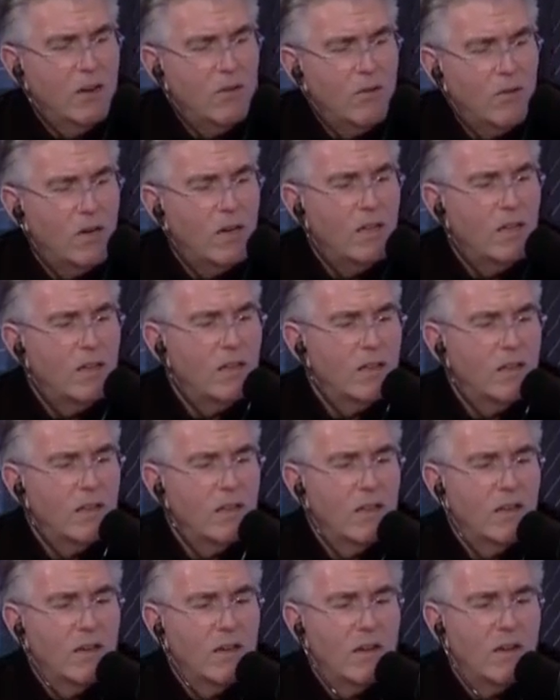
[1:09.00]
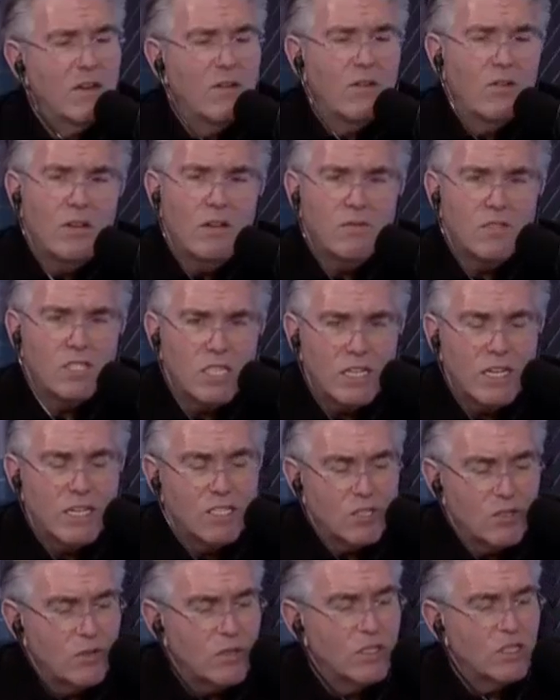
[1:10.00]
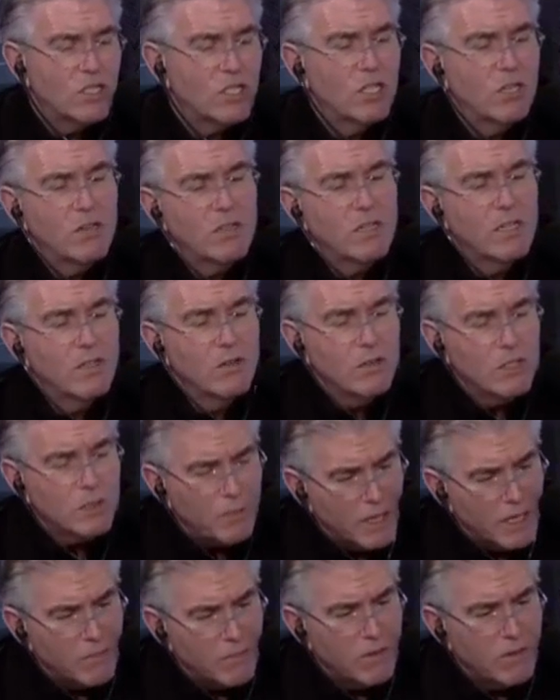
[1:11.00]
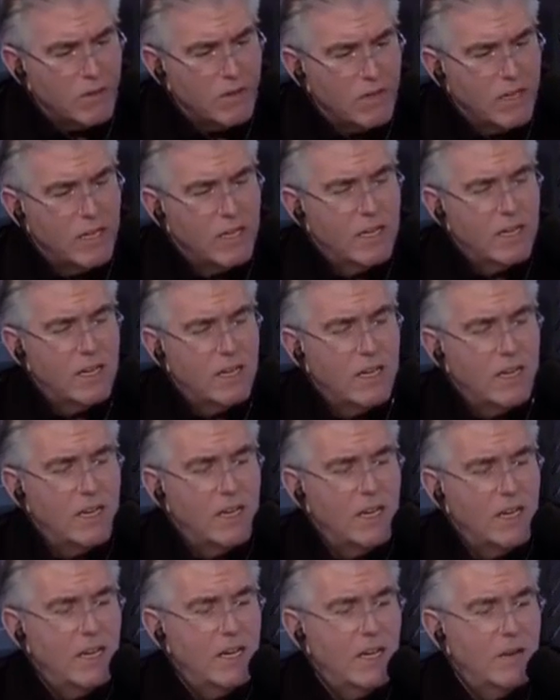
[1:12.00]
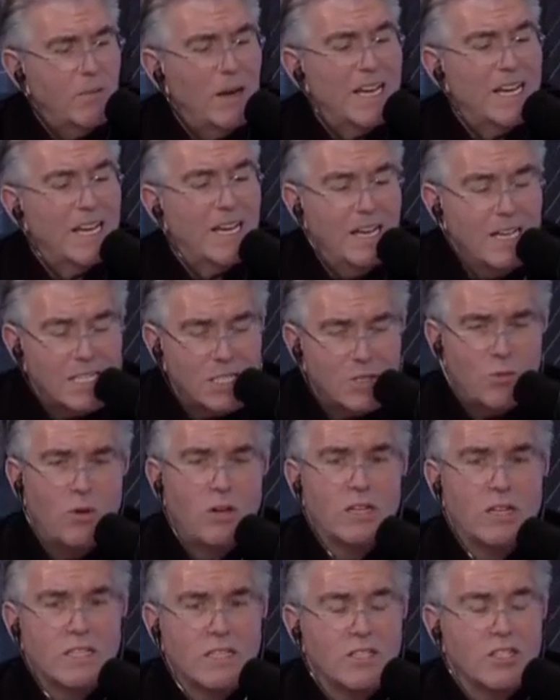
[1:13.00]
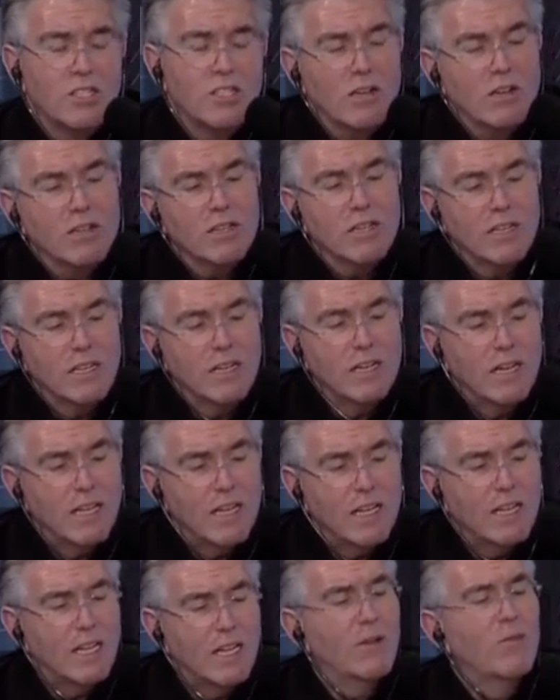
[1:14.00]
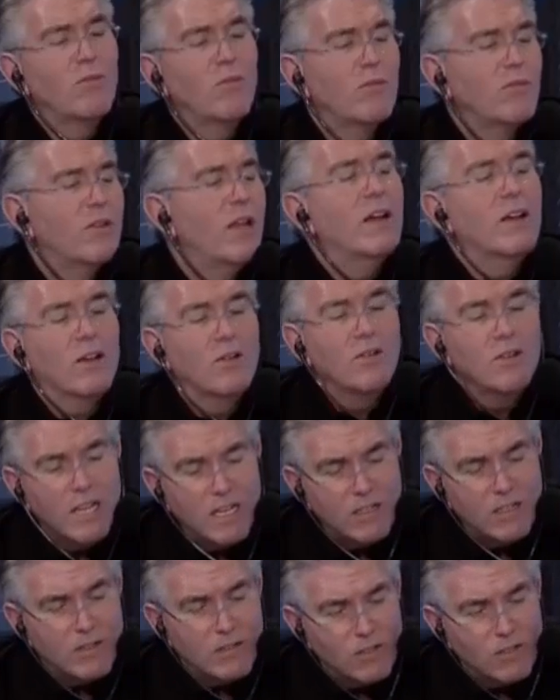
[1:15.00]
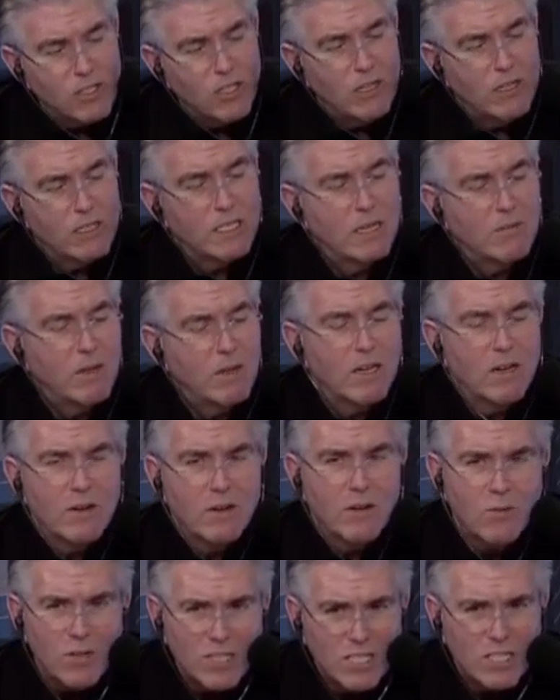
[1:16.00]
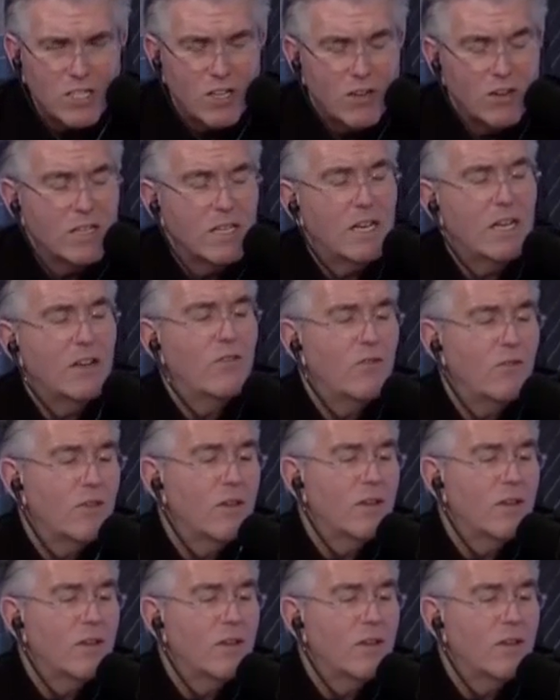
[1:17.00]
Well, all of a sudden I saw the shirt in the newspaper, and my kids wanted the shirt. And I'm like, "Dad, can you get us those shirts?" And I'm like, "What shirt?" Then